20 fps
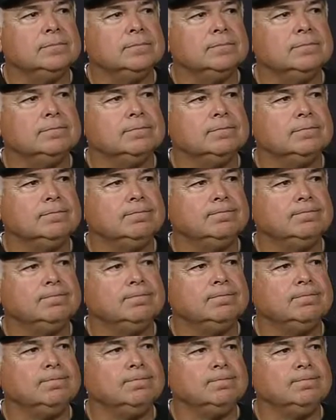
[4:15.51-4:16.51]
With
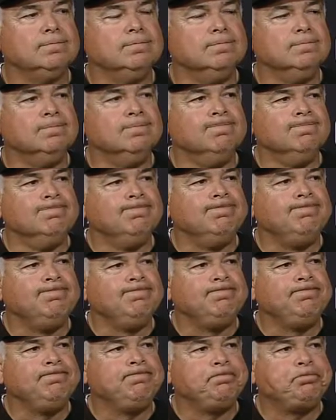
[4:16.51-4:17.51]
Shields coming back in the
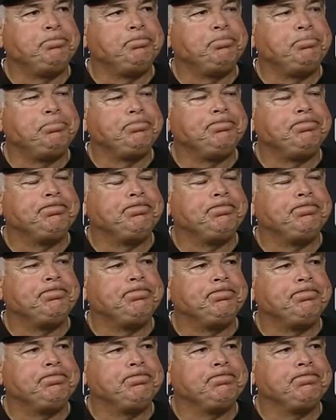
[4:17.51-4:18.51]
rotation, what's the plan
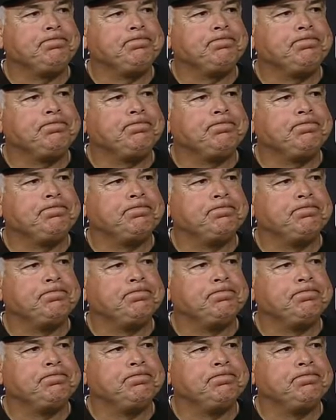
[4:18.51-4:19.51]
for David?
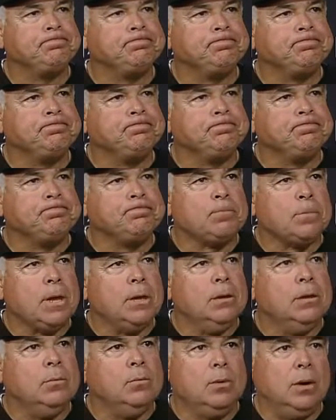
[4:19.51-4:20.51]

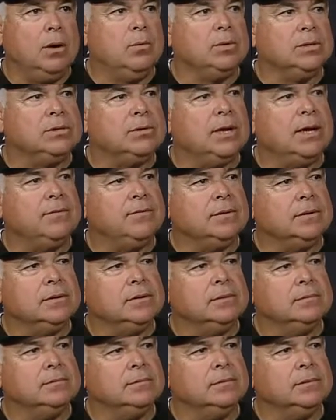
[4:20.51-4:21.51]
Well, we still have
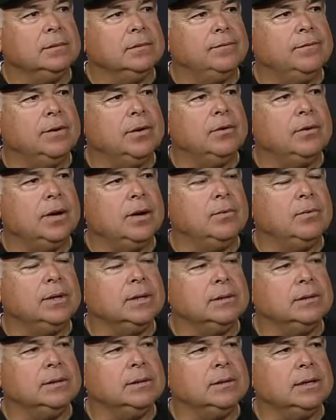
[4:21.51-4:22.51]
to figure out
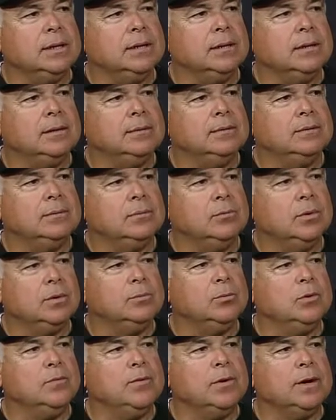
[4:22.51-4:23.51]
what uh, what
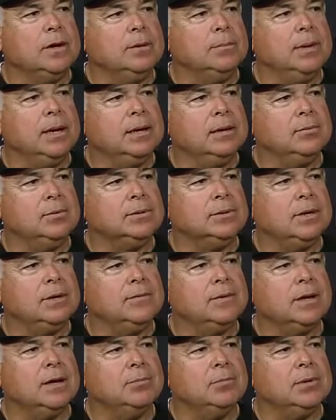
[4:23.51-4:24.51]
move we're going to make. We still
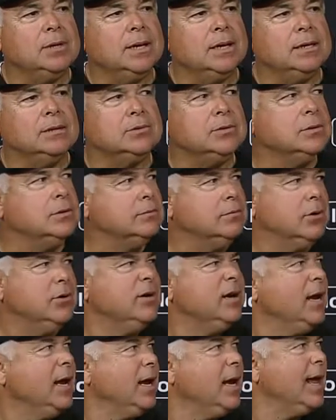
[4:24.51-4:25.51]
have a couple of days or,
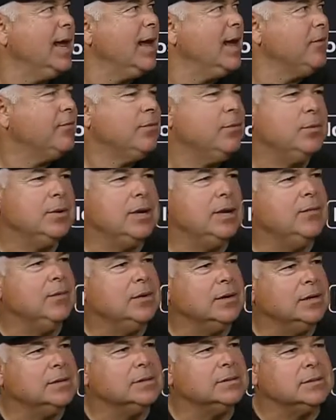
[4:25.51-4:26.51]
or day and a half or whatever
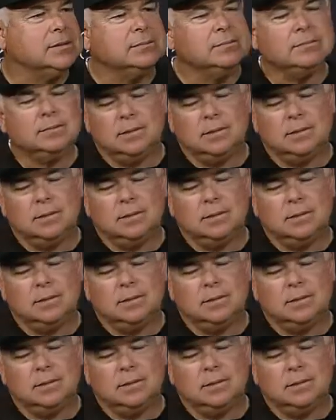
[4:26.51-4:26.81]
it is.